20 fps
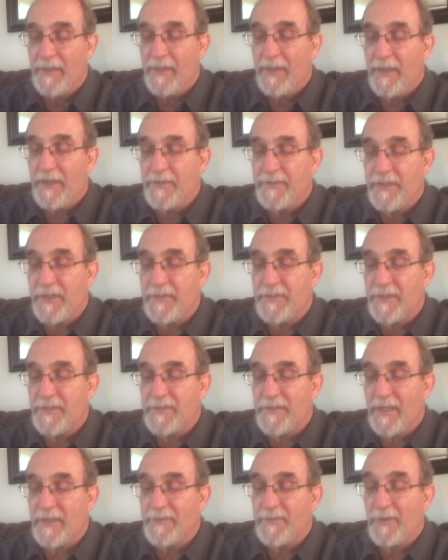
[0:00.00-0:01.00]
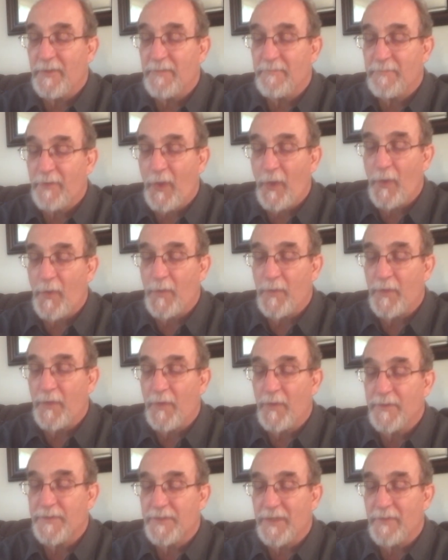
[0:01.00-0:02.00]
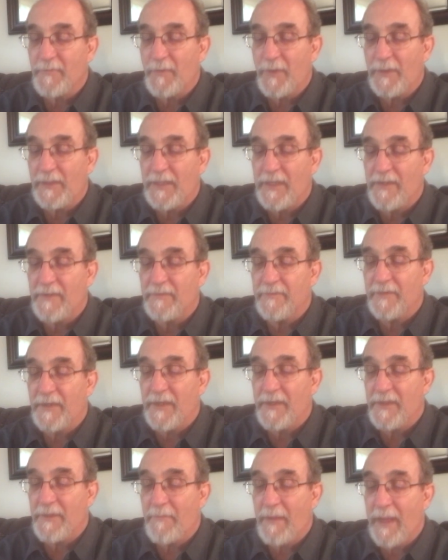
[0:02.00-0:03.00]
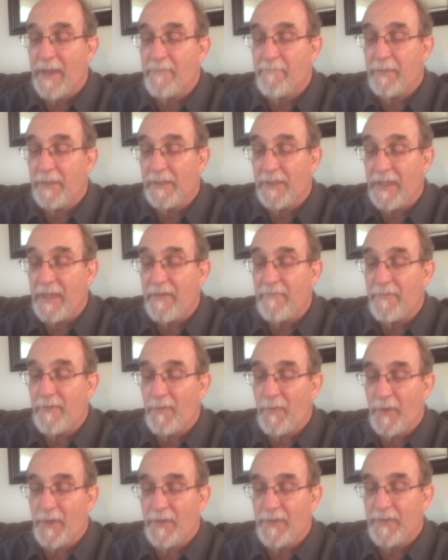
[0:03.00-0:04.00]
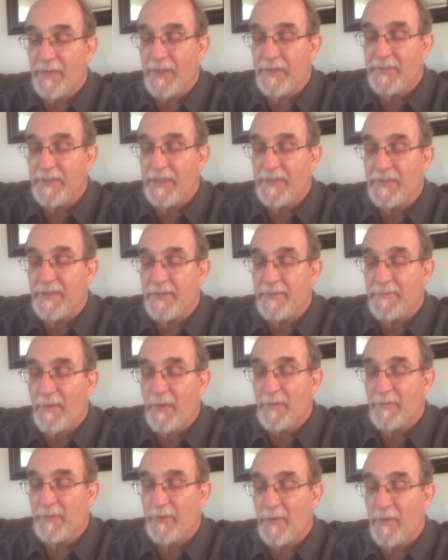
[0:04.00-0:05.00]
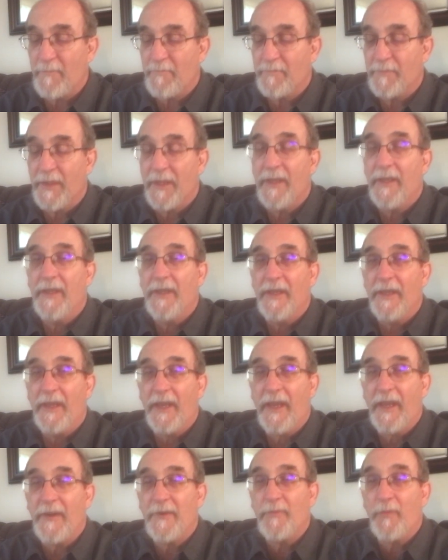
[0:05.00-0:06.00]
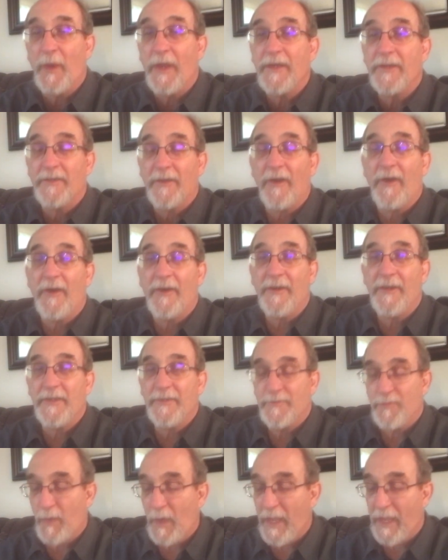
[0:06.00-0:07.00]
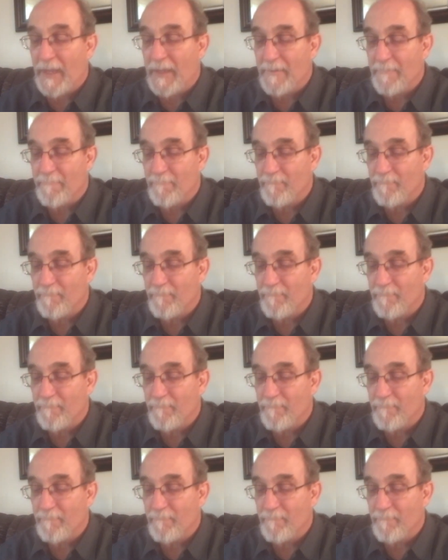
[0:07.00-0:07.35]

And Jesus said to him, "Go, your son will live." And the man believed the word that Jesus spoke to him, and went on his way.